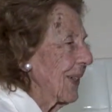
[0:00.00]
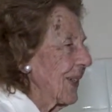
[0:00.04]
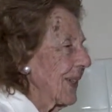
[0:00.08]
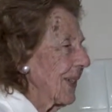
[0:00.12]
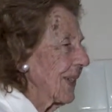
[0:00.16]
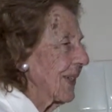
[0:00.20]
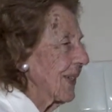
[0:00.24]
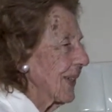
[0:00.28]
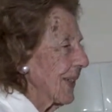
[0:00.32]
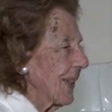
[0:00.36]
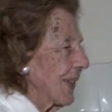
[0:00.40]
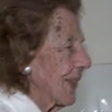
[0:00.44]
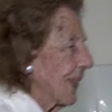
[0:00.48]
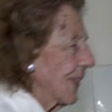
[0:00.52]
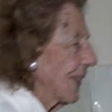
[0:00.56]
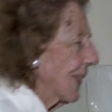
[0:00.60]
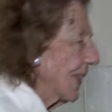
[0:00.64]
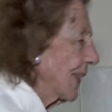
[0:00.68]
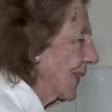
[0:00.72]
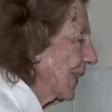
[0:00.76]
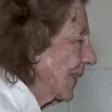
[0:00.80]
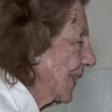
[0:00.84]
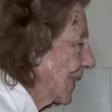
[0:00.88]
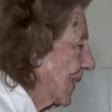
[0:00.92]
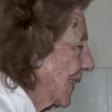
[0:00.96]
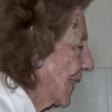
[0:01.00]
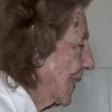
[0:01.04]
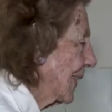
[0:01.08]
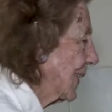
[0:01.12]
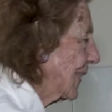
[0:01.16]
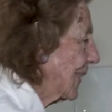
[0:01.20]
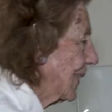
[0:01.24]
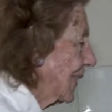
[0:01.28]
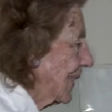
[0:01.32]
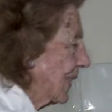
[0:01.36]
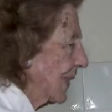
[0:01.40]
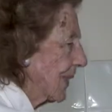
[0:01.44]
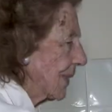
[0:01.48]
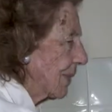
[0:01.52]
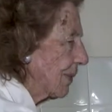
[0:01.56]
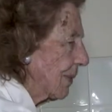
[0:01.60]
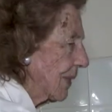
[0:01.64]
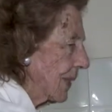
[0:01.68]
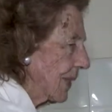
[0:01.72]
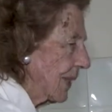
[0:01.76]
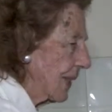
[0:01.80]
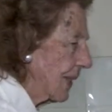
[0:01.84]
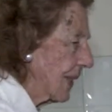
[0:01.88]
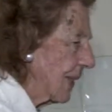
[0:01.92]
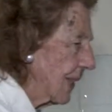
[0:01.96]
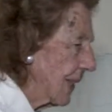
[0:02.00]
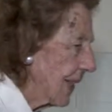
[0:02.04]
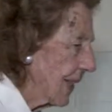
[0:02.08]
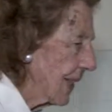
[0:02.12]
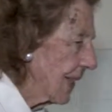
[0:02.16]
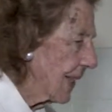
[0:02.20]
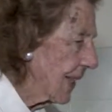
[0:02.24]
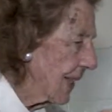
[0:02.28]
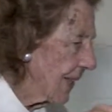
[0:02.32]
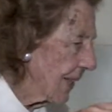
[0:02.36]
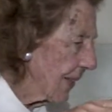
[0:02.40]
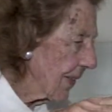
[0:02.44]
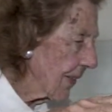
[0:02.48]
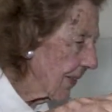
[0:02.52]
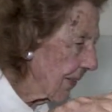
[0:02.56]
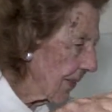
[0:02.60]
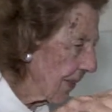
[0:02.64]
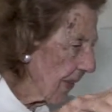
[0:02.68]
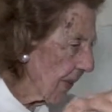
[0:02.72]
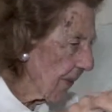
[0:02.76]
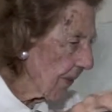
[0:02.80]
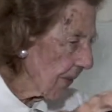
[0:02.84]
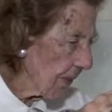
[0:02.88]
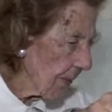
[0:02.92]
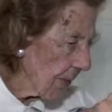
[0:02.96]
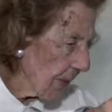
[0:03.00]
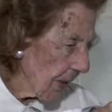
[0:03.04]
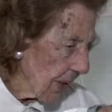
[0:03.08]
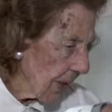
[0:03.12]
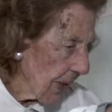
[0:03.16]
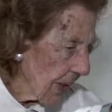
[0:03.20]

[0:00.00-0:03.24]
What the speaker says: to the laundry, I just put my